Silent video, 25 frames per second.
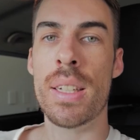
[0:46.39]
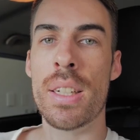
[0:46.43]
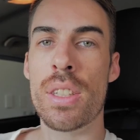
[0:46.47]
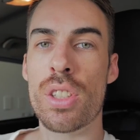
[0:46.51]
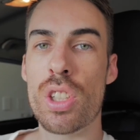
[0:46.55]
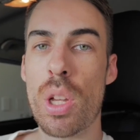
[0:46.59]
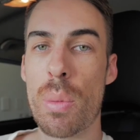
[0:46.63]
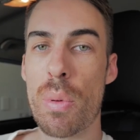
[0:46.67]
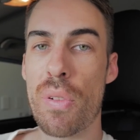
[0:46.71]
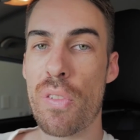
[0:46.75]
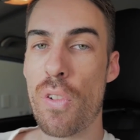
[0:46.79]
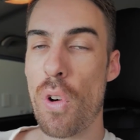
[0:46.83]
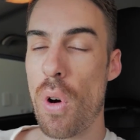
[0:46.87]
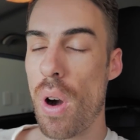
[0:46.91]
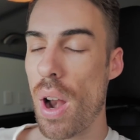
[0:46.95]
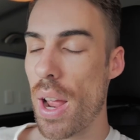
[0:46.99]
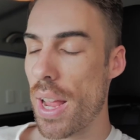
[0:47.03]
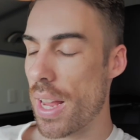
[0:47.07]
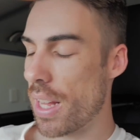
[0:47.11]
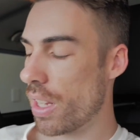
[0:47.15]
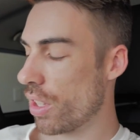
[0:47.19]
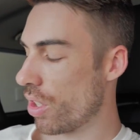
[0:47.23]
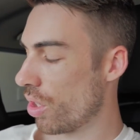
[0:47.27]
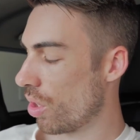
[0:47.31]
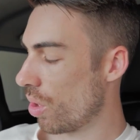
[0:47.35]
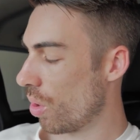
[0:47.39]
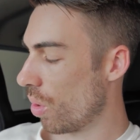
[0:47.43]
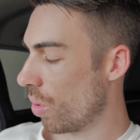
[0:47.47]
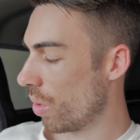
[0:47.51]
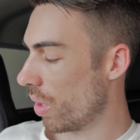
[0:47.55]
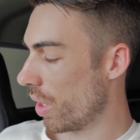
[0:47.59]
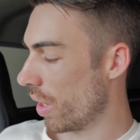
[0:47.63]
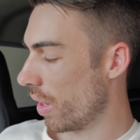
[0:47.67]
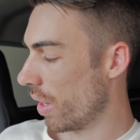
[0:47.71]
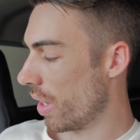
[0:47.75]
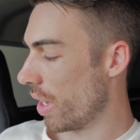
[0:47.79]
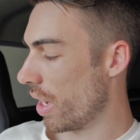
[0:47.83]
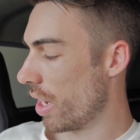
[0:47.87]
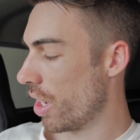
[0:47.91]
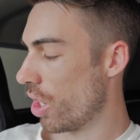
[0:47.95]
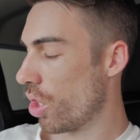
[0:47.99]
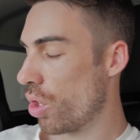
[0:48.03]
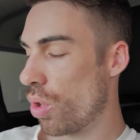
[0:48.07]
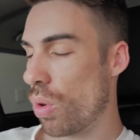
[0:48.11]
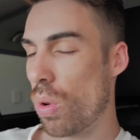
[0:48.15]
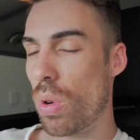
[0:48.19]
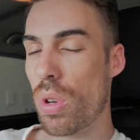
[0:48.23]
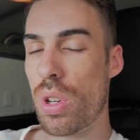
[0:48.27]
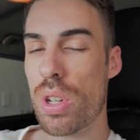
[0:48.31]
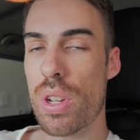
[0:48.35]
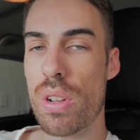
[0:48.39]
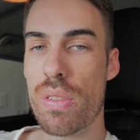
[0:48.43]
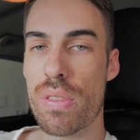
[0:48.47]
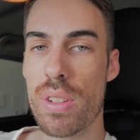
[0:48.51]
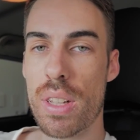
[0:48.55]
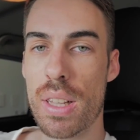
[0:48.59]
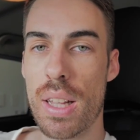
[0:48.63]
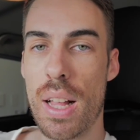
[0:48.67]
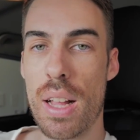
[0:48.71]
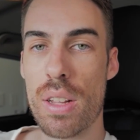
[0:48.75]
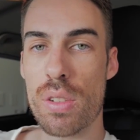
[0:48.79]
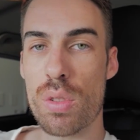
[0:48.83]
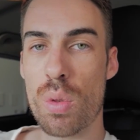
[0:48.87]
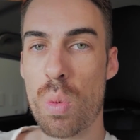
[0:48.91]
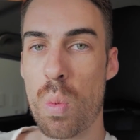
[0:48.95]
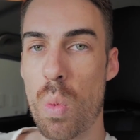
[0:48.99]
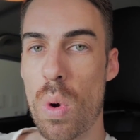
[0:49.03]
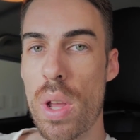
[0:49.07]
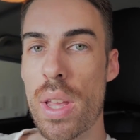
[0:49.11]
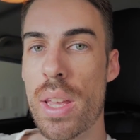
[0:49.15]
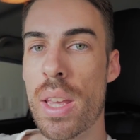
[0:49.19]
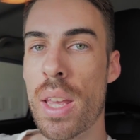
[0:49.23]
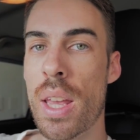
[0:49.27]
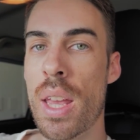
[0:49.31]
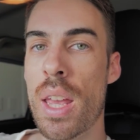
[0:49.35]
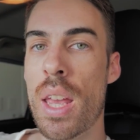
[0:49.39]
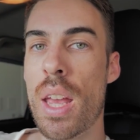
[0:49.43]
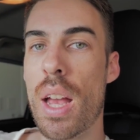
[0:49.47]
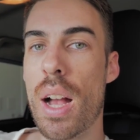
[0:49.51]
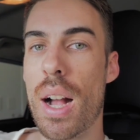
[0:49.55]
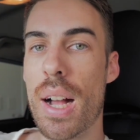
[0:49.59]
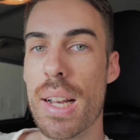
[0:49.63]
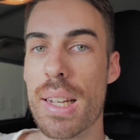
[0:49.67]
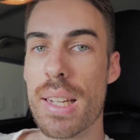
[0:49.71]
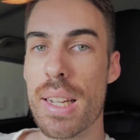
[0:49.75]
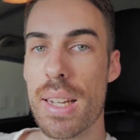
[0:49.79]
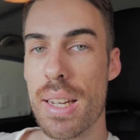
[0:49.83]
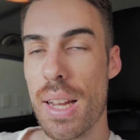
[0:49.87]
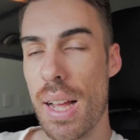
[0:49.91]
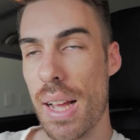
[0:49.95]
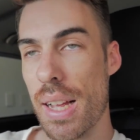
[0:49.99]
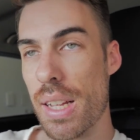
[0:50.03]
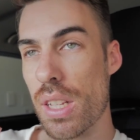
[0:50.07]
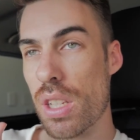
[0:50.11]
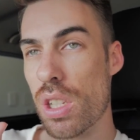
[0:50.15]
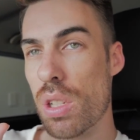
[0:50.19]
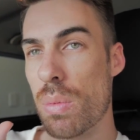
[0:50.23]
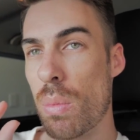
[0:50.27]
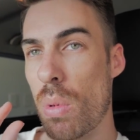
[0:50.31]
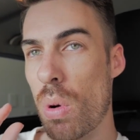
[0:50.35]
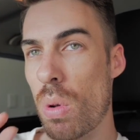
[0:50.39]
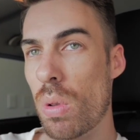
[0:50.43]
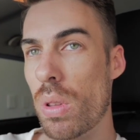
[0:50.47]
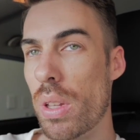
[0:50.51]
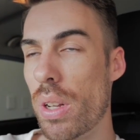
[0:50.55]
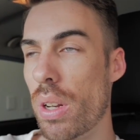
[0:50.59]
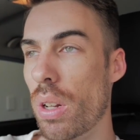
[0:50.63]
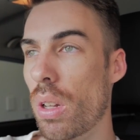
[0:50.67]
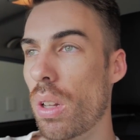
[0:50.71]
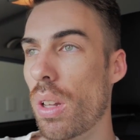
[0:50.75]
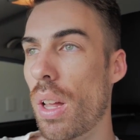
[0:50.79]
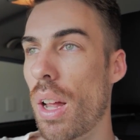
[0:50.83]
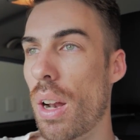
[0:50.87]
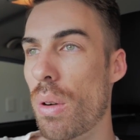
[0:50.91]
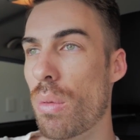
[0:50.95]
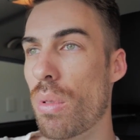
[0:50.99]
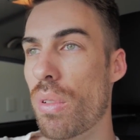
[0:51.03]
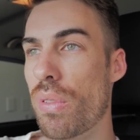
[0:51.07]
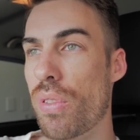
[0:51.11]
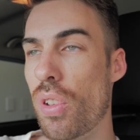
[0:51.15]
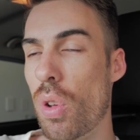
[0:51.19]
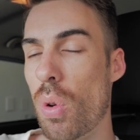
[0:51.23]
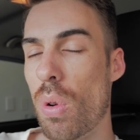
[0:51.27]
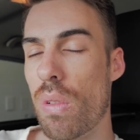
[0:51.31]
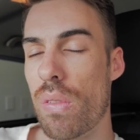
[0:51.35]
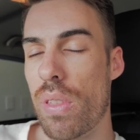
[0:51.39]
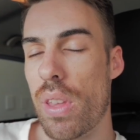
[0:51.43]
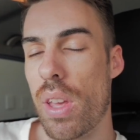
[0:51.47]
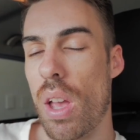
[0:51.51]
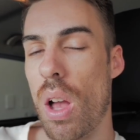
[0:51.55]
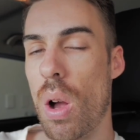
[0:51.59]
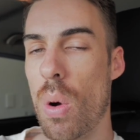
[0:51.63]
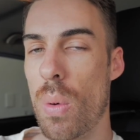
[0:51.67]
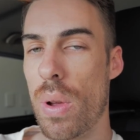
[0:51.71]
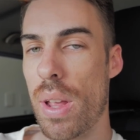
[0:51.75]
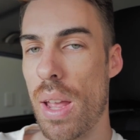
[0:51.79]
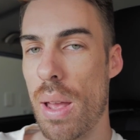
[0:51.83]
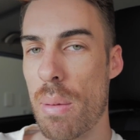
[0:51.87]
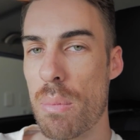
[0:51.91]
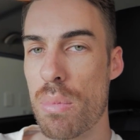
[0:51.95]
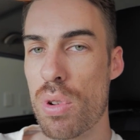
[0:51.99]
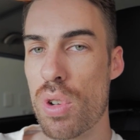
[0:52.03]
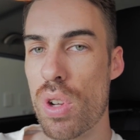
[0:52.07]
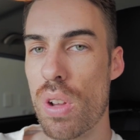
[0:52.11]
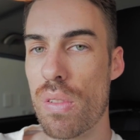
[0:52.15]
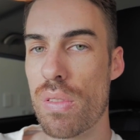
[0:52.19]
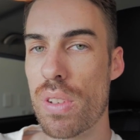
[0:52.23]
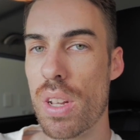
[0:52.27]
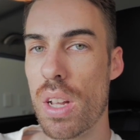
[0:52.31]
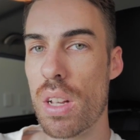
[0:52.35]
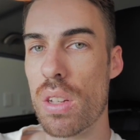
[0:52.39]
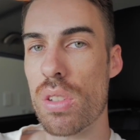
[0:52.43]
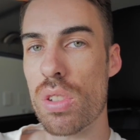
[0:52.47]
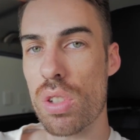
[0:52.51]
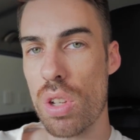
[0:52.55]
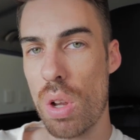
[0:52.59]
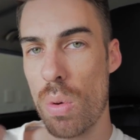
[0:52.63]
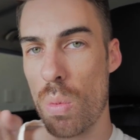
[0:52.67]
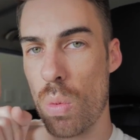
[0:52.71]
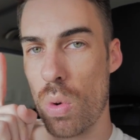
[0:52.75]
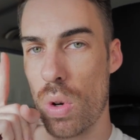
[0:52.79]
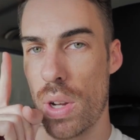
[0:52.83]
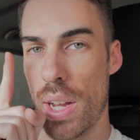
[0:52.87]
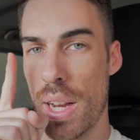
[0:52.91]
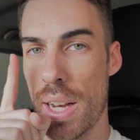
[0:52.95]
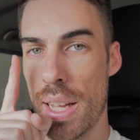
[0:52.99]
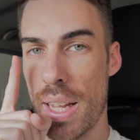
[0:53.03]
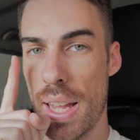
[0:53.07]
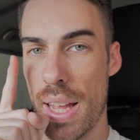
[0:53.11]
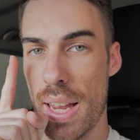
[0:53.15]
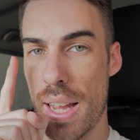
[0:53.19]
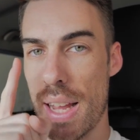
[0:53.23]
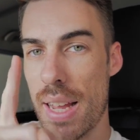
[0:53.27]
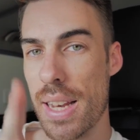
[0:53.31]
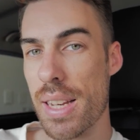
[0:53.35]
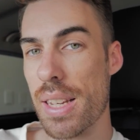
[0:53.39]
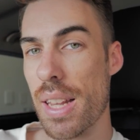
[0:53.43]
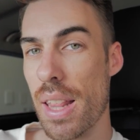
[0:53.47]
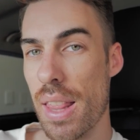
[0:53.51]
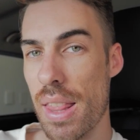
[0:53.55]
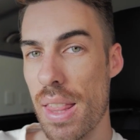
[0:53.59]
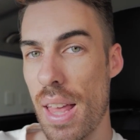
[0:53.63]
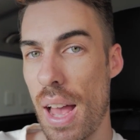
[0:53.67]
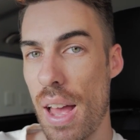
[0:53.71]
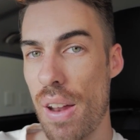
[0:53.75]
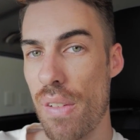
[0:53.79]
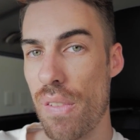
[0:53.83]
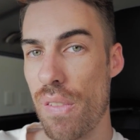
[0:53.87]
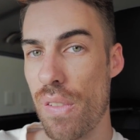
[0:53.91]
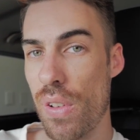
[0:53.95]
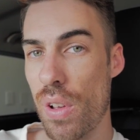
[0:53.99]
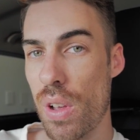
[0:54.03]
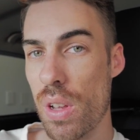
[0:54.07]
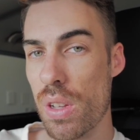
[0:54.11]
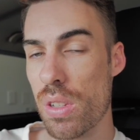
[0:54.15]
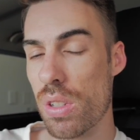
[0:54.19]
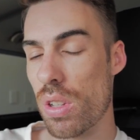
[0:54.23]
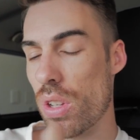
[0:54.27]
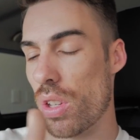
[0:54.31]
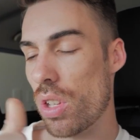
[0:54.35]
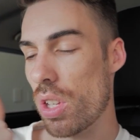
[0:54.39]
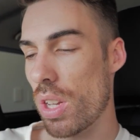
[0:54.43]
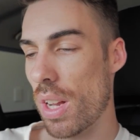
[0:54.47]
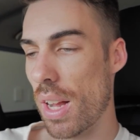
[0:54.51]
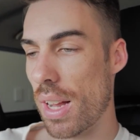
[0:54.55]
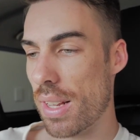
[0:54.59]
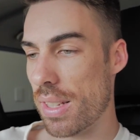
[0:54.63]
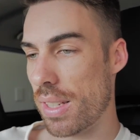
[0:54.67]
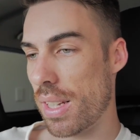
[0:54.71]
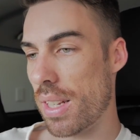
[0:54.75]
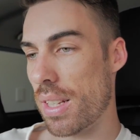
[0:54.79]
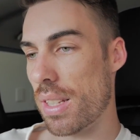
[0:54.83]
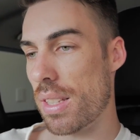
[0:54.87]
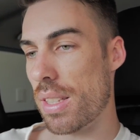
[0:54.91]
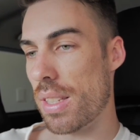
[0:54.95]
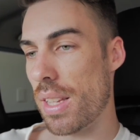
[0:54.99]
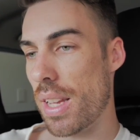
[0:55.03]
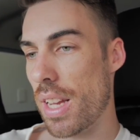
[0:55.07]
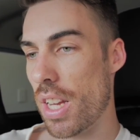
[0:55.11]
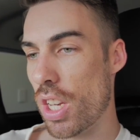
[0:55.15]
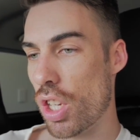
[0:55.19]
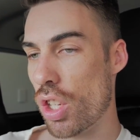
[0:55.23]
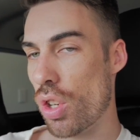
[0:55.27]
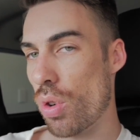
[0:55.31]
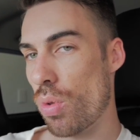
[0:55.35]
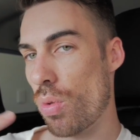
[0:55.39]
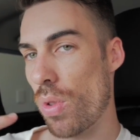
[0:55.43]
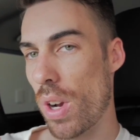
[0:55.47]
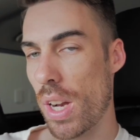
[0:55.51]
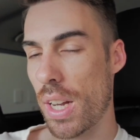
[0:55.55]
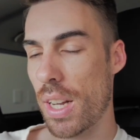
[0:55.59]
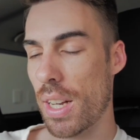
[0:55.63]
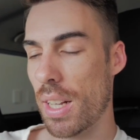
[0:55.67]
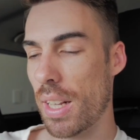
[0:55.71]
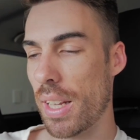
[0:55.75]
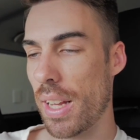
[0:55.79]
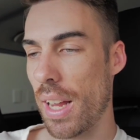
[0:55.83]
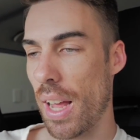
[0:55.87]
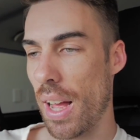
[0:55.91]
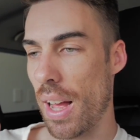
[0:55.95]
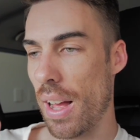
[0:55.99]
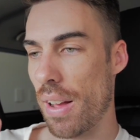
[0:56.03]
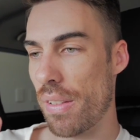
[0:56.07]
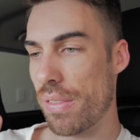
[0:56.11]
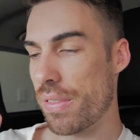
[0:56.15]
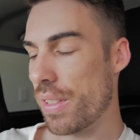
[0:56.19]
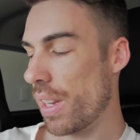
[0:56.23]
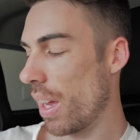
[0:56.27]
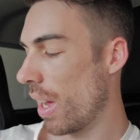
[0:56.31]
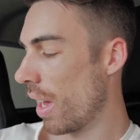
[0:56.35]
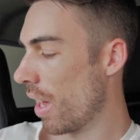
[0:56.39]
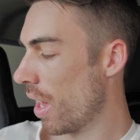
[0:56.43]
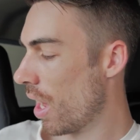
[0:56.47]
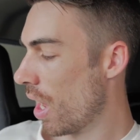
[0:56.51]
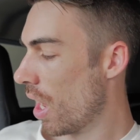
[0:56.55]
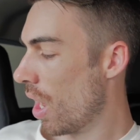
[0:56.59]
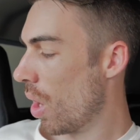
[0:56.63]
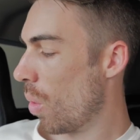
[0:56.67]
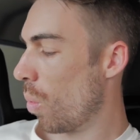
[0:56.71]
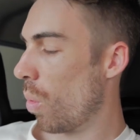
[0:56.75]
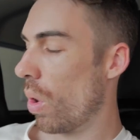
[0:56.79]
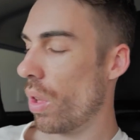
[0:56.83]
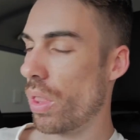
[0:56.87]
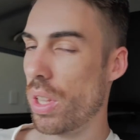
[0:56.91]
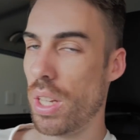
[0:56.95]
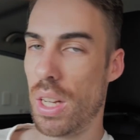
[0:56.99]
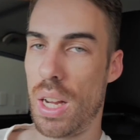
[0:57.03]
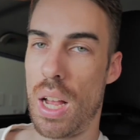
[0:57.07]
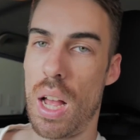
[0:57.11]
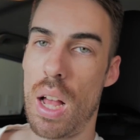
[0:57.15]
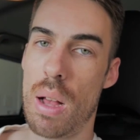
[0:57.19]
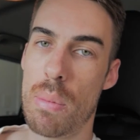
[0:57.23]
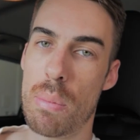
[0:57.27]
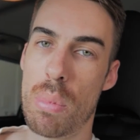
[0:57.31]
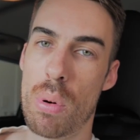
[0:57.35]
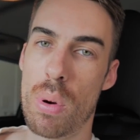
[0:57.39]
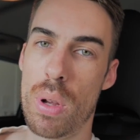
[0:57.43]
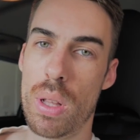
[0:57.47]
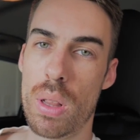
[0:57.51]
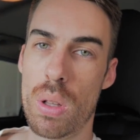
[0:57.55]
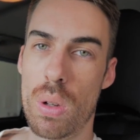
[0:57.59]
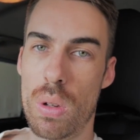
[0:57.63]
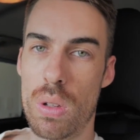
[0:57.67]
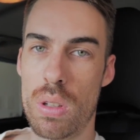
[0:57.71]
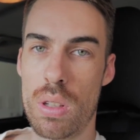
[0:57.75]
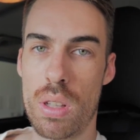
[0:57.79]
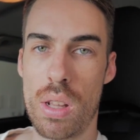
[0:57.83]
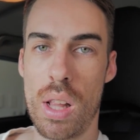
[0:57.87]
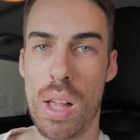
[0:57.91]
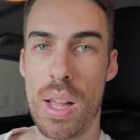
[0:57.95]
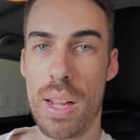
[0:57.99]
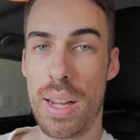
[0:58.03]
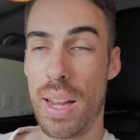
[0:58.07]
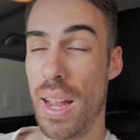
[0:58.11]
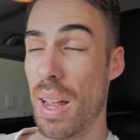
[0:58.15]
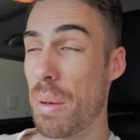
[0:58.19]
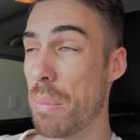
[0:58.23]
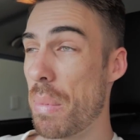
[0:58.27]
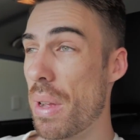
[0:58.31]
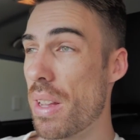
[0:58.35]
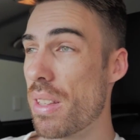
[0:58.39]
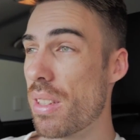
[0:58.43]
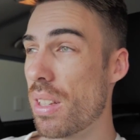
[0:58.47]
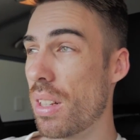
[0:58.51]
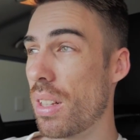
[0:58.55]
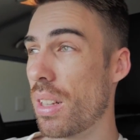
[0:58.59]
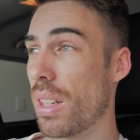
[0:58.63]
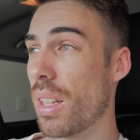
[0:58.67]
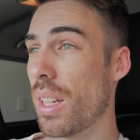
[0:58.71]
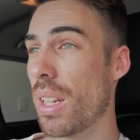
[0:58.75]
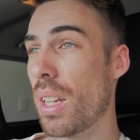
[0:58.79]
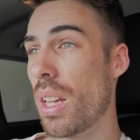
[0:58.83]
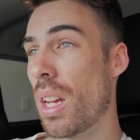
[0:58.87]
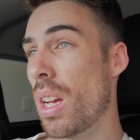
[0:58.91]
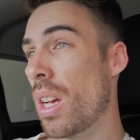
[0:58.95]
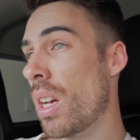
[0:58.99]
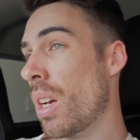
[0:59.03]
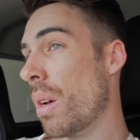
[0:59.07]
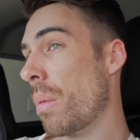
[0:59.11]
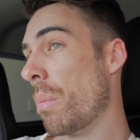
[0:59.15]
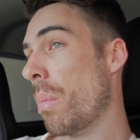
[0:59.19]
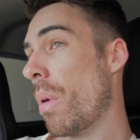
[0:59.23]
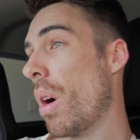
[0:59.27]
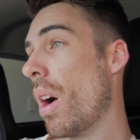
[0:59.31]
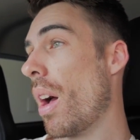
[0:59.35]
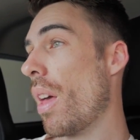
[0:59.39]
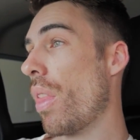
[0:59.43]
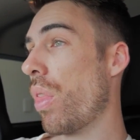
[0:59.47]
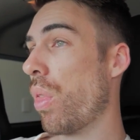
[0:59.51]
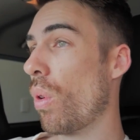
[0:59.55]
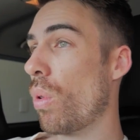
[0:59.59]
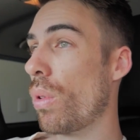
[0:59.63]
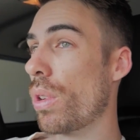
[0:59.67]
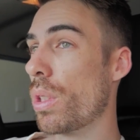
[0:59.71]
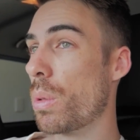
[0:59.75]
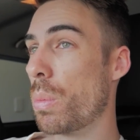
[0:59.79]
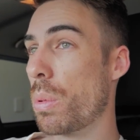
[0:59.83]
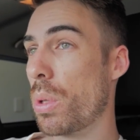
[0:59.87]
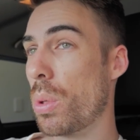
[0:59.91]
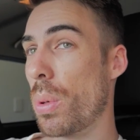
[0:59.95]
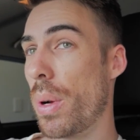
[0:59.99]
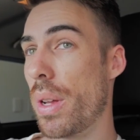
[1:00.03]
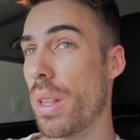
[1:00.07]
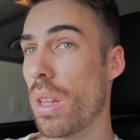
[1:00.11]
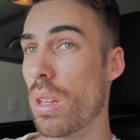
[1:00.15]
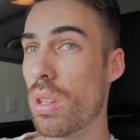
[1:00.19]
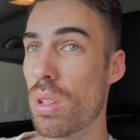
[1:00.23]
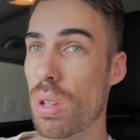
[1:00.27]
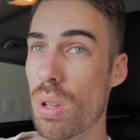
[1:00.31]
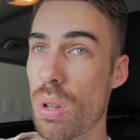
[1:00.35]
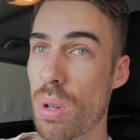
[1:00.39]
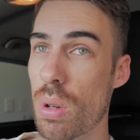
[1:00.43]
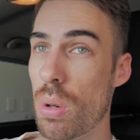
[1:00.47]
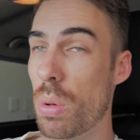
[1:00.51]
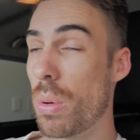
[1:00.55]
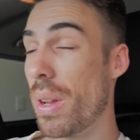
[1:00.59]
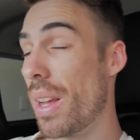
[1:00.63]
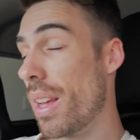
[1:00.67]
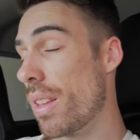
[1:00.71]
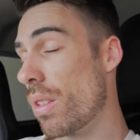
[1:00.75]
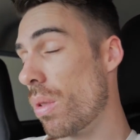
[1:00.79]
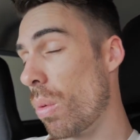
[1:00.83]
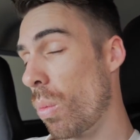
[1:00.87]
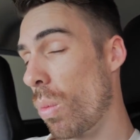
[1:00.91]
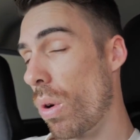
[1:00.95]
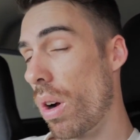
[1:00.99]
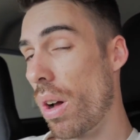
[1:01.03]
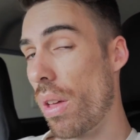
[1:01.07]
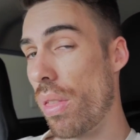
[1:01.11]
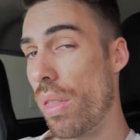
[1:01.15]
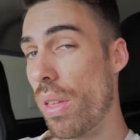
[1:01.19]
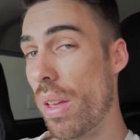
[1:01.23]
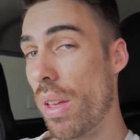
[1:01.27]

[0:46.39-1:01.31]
So before I installed the Shortshifter last week, I did a small little review of the OEM shifter, so we're going to get into that first so you guys can see directly after what the Kartboy looks like. And basically, my thoughts between the two. Is it worth